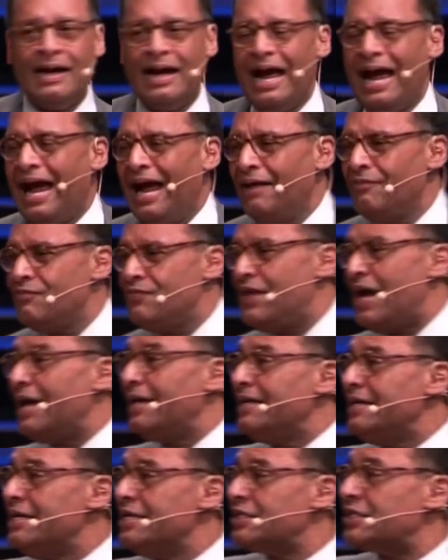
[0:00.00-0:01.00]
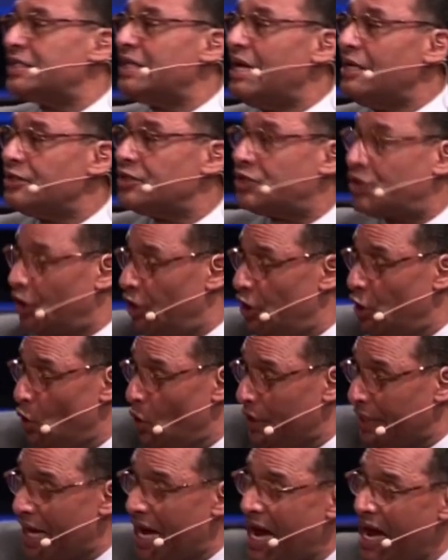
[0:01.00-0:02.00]
And then he says to
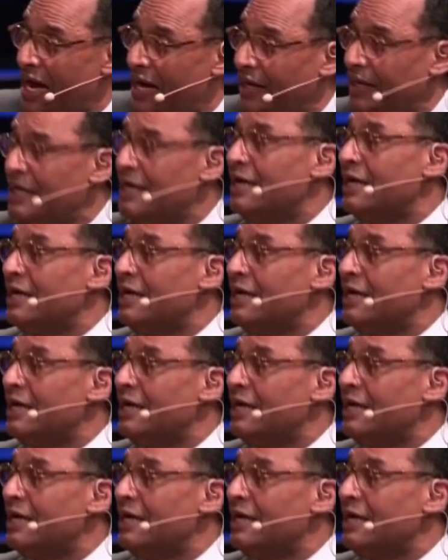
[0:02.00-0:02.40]
you and I